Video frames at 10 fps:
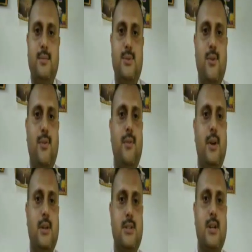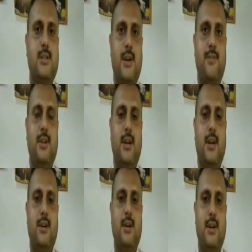So we will discuss
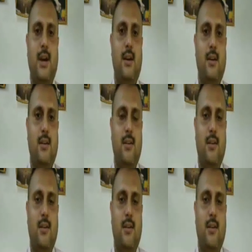everything in detail.